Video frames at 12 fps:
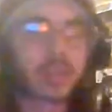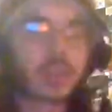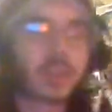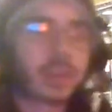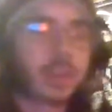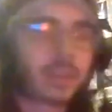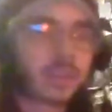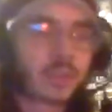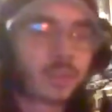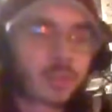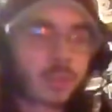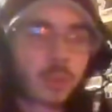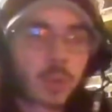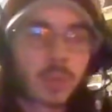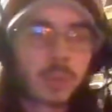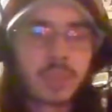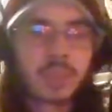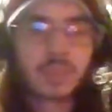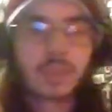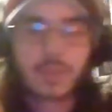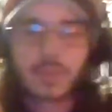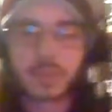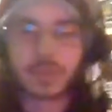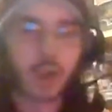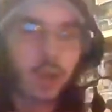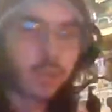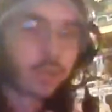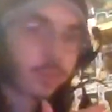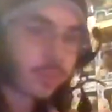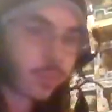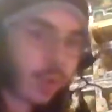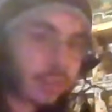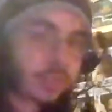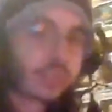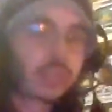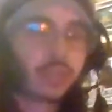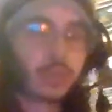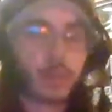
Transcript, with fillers: Like, you want to be there for your other friends.